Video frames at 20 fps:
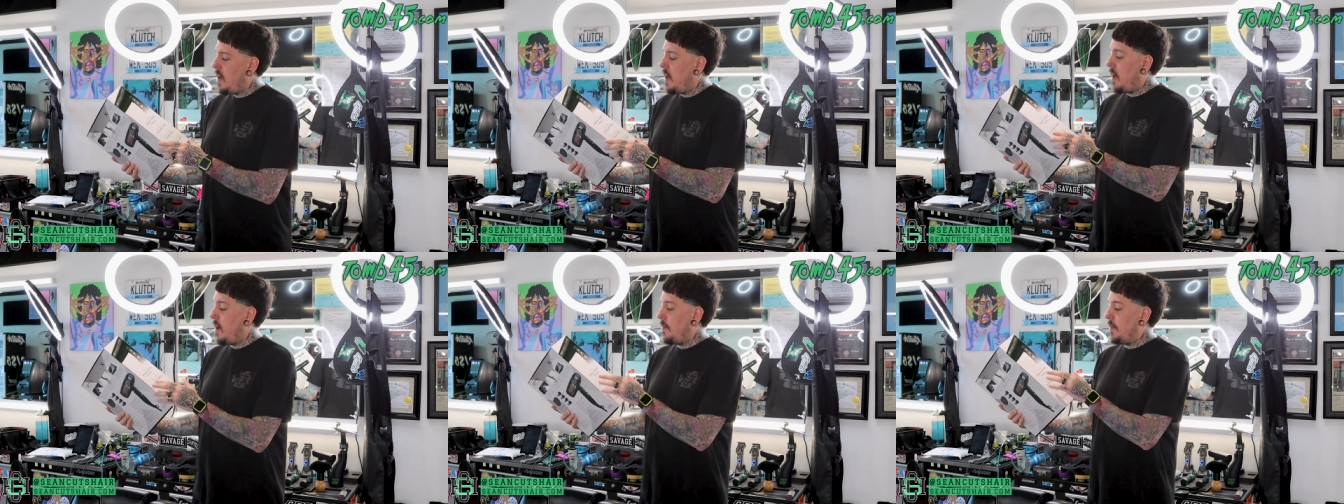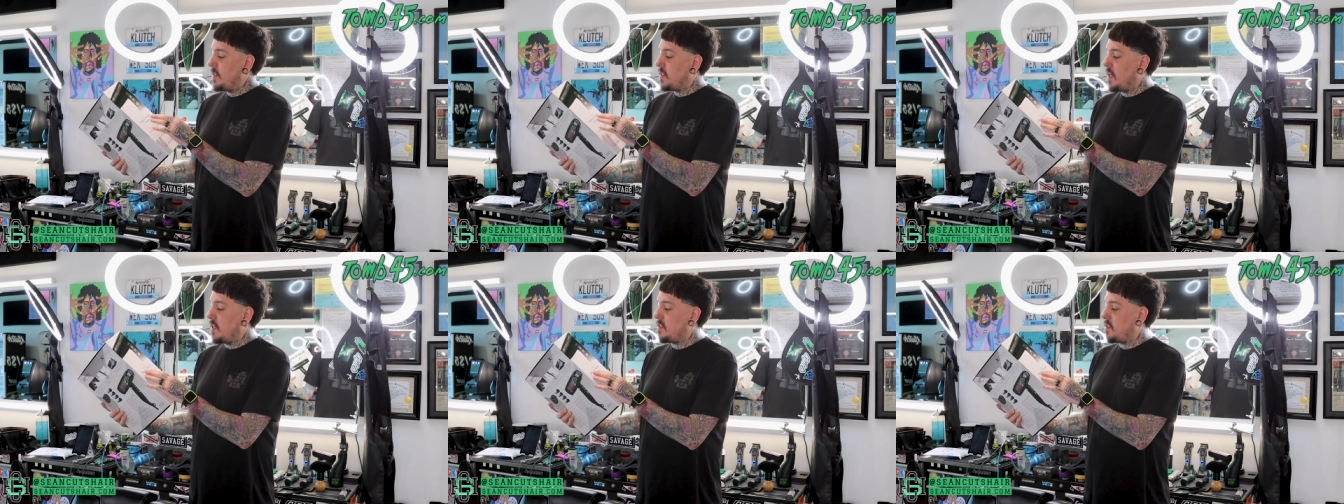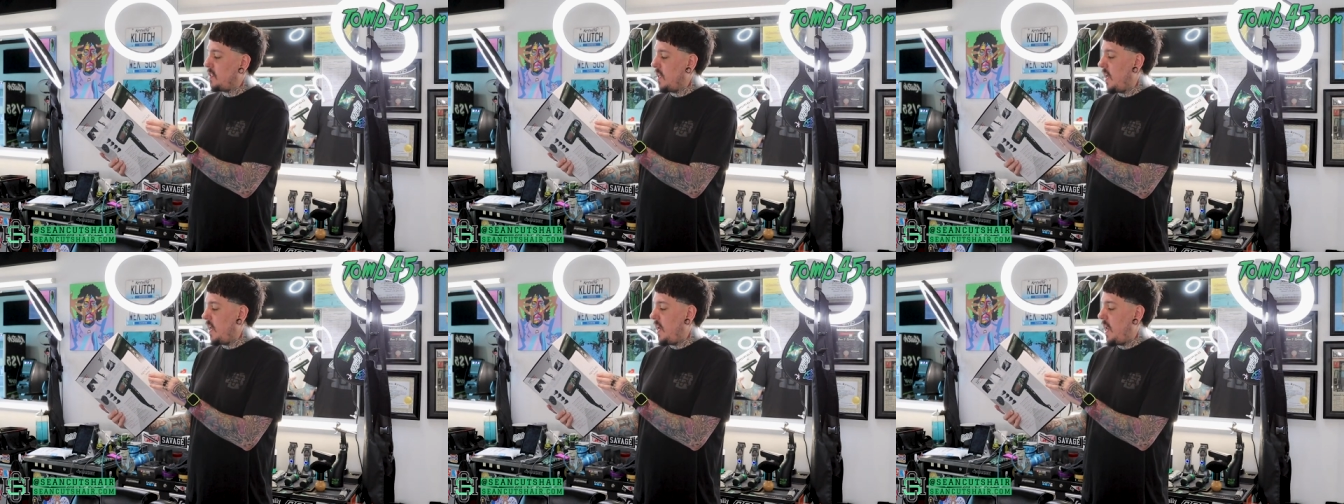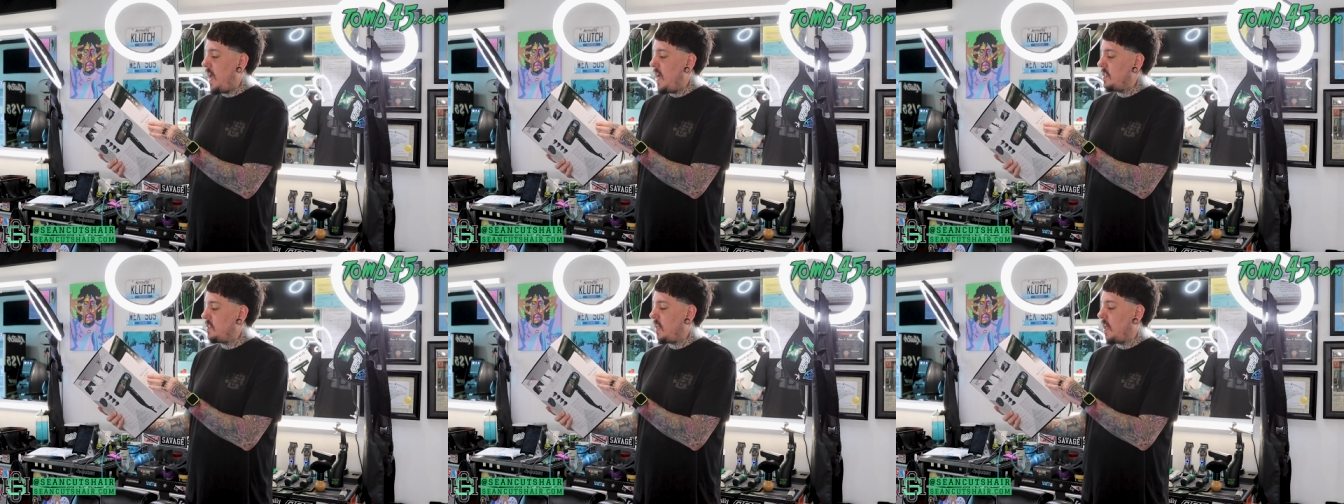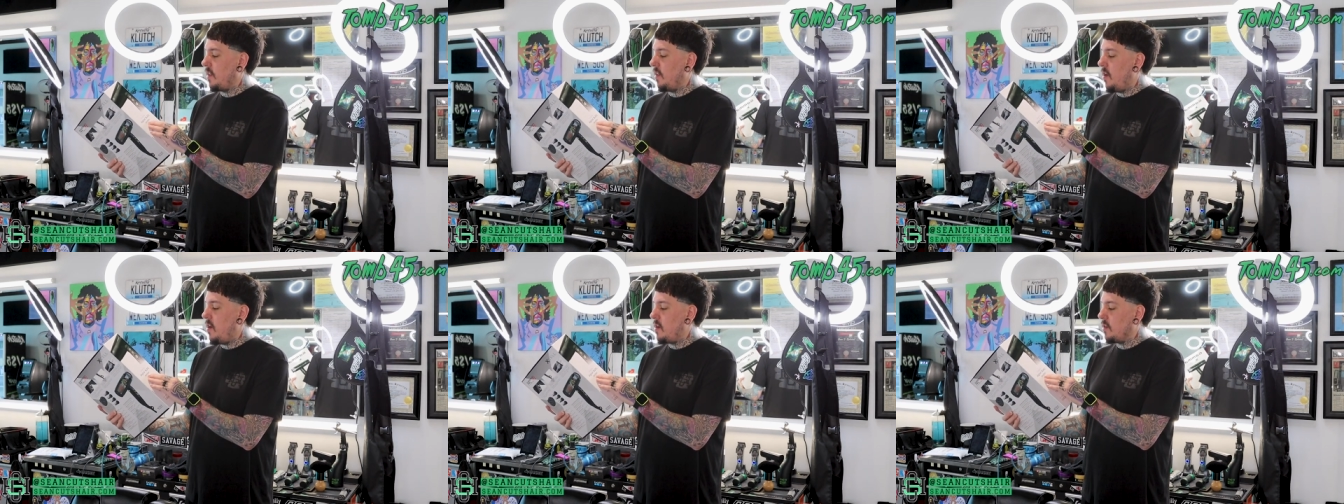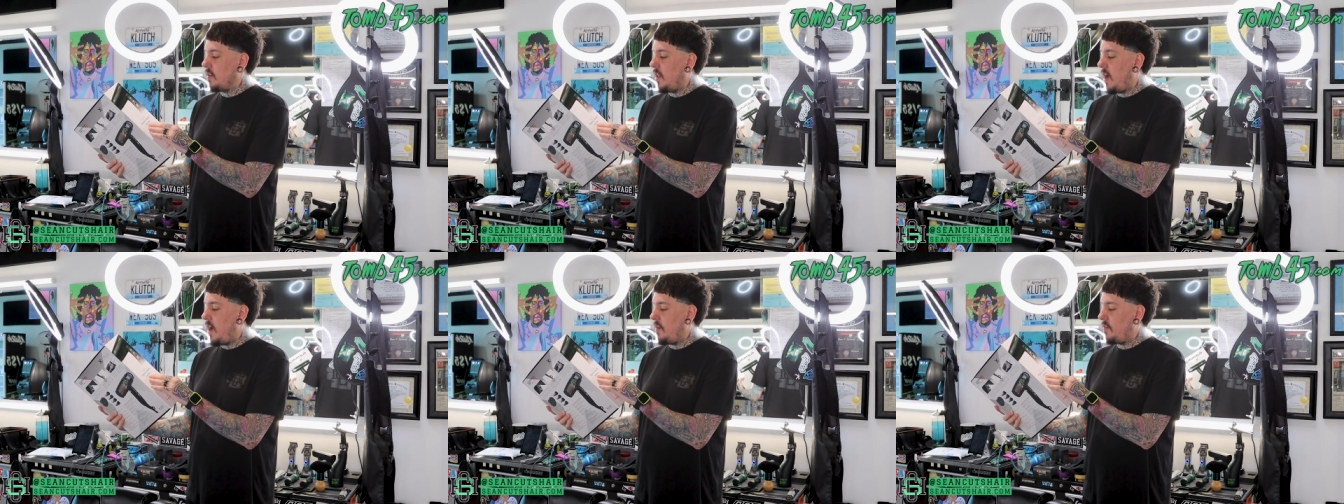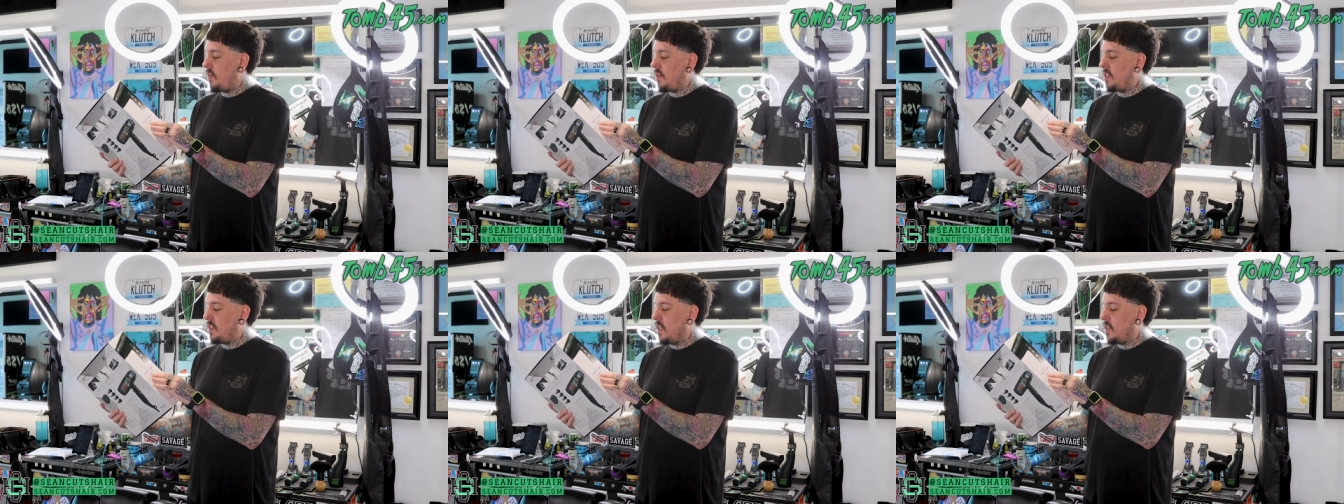Uh, but just say it has a long
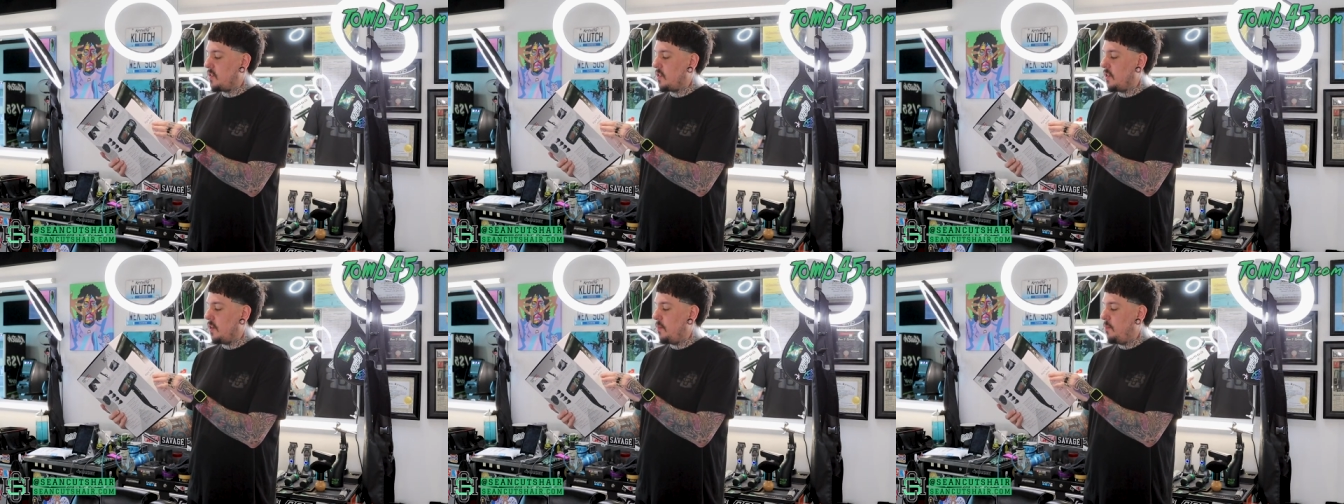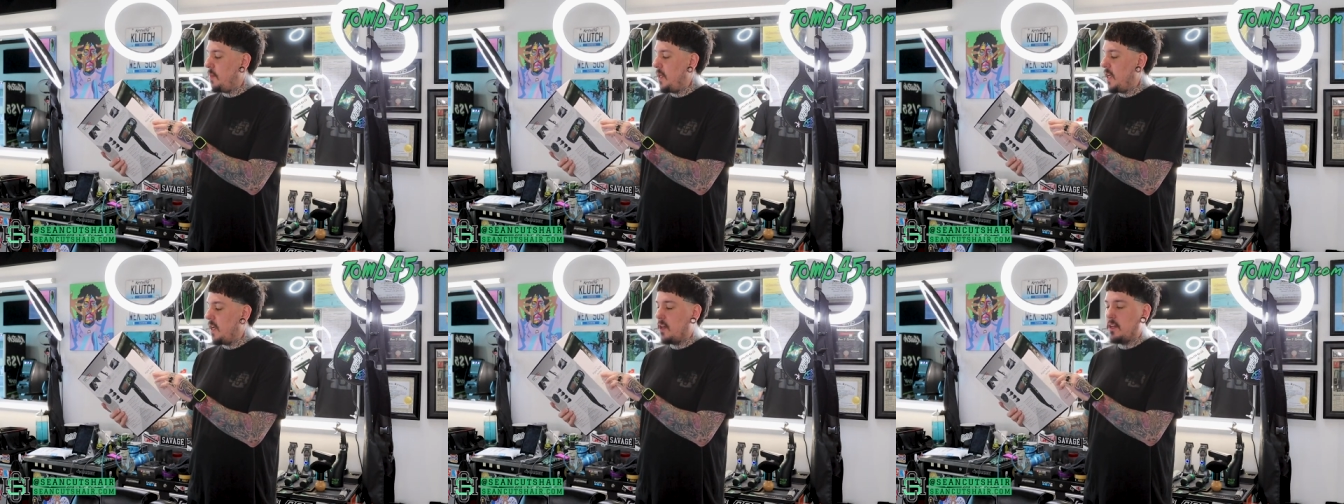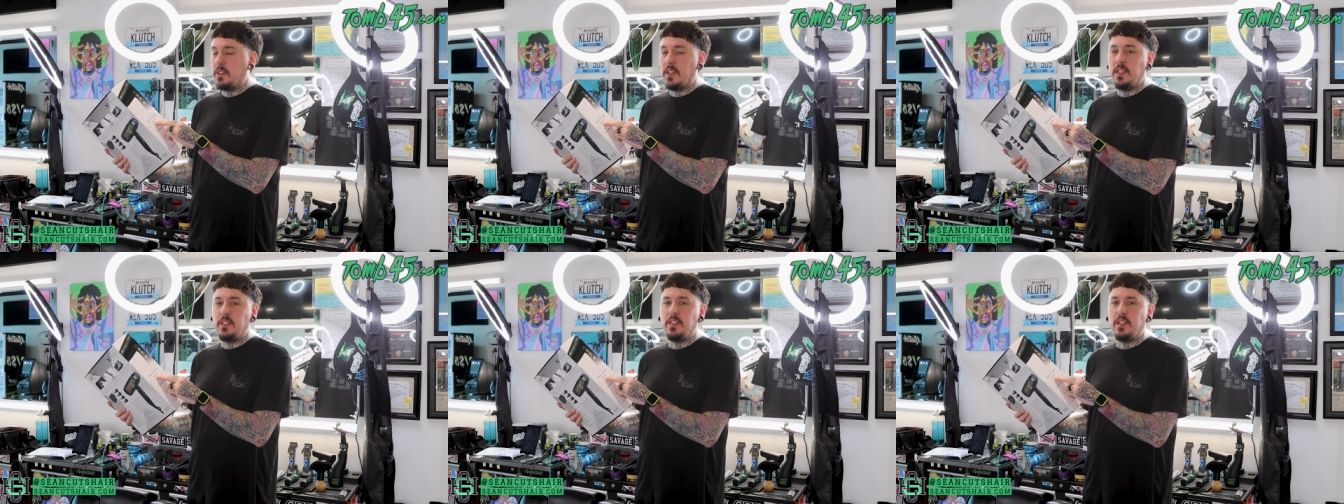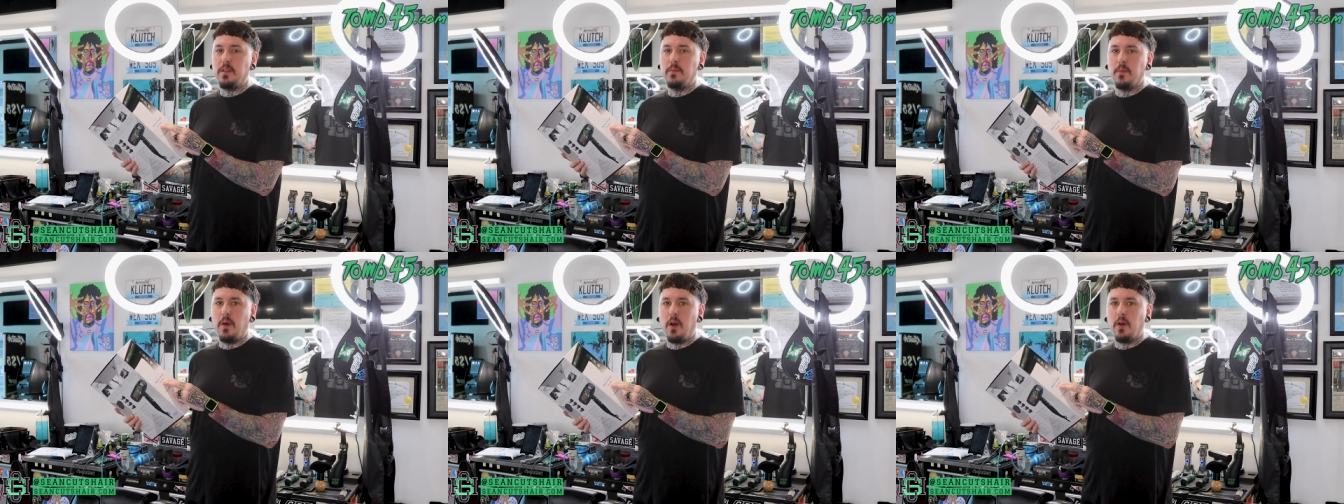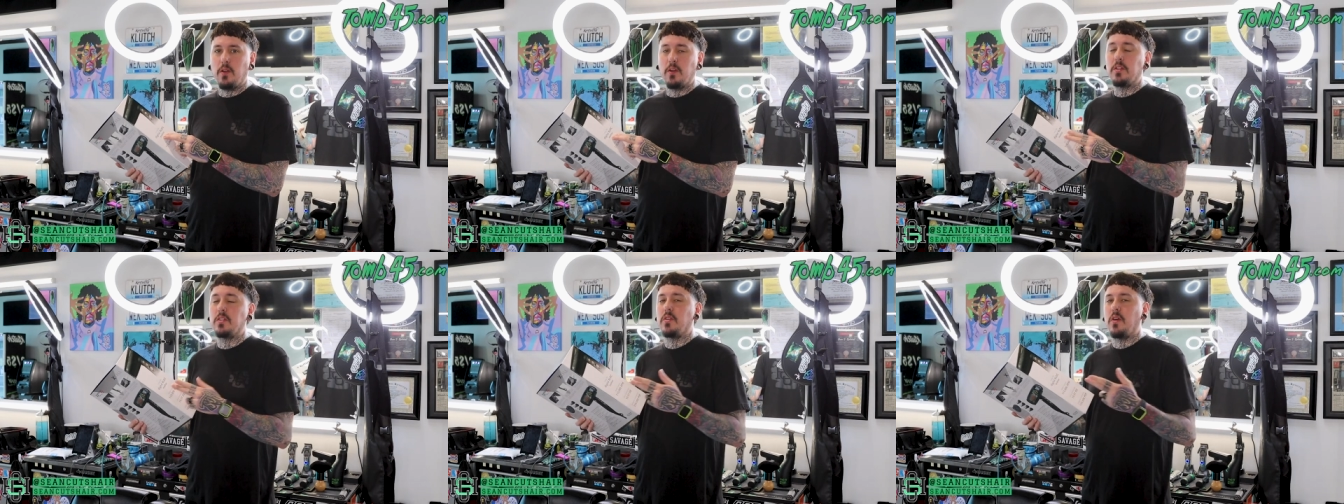life digital BLDC motor,